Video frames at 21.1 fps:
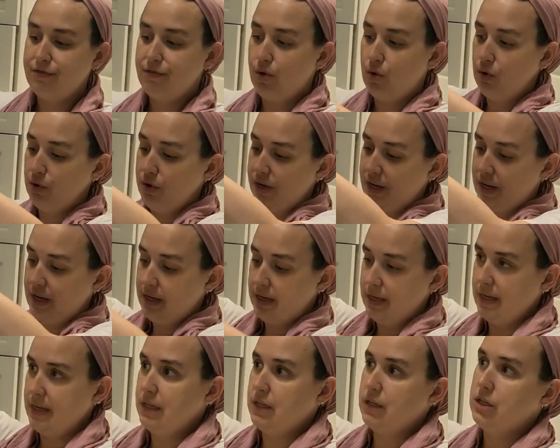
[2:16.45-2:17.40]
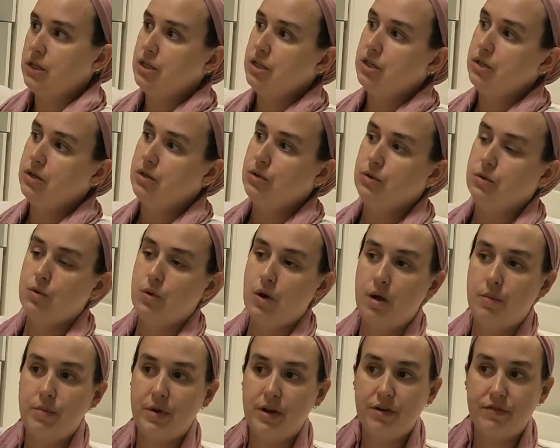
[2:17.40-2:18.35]
fold it
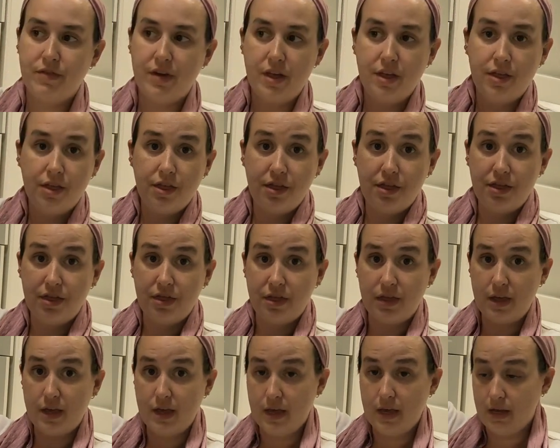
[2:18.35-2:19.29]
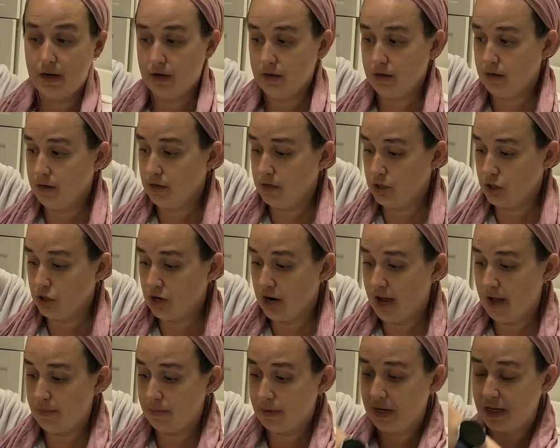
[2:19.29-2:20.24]
into a bit of a thin
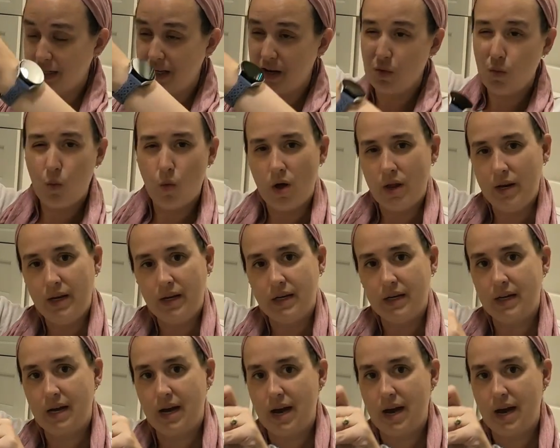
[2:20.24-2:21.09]
strap because I want it to